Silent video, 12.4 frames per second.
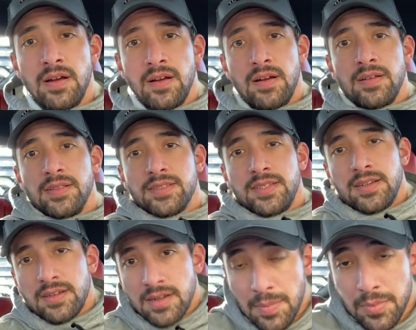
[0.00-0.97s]
All right, let's
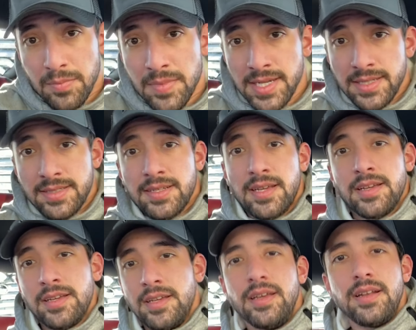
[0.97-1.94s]
take a couple minutes
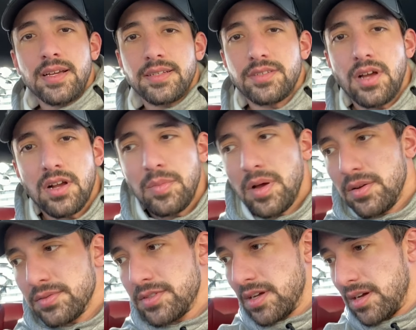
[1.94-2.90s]
and I can talk
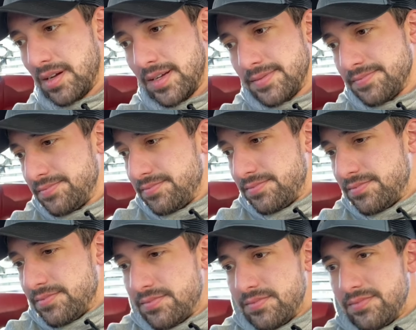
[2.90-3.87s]
about the
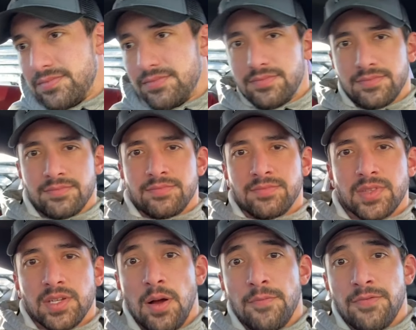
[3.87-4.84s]

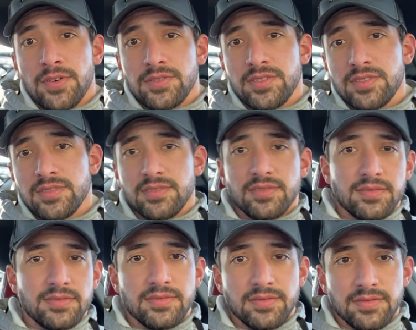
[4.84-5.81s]
comforts
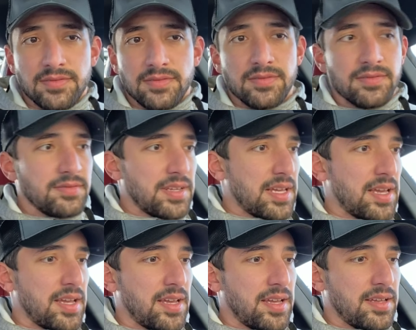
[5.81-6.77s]

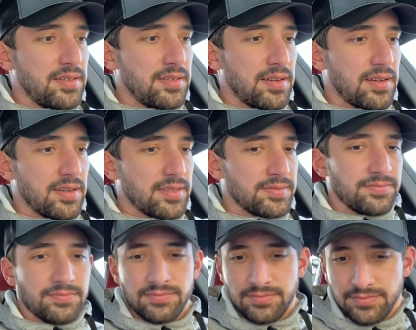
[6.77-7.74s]
and
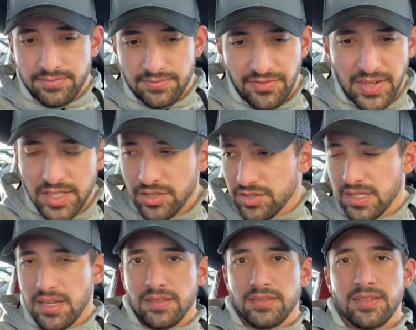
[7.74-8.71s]
features
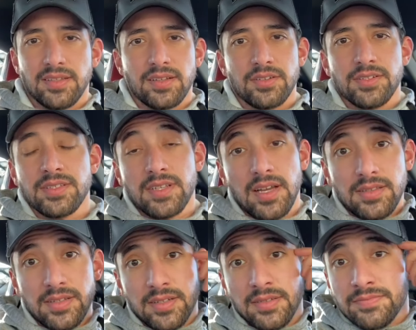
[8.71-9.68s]
that are inside
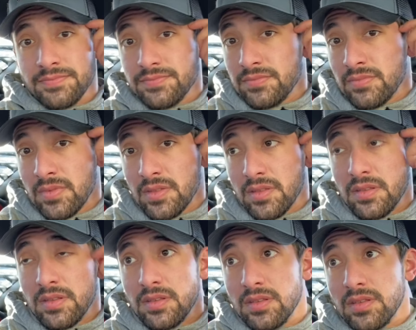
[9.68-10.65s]
the
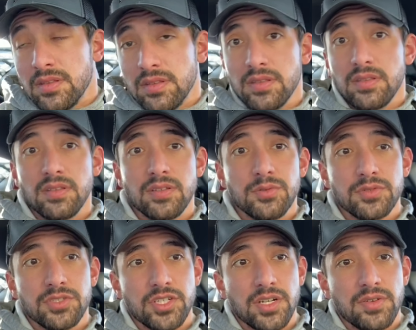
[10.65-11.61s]

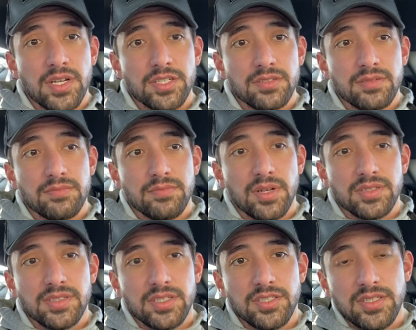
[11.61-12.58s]
newest generation
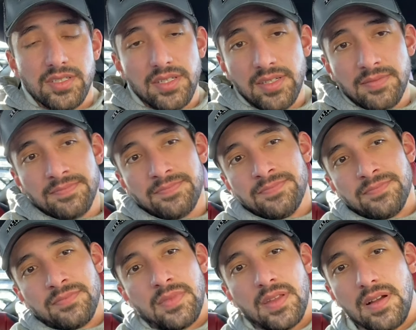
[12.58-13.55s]
Mustang GT.
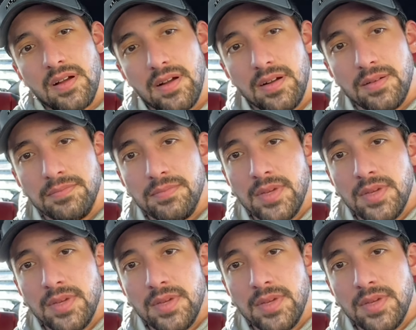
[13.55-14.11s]
As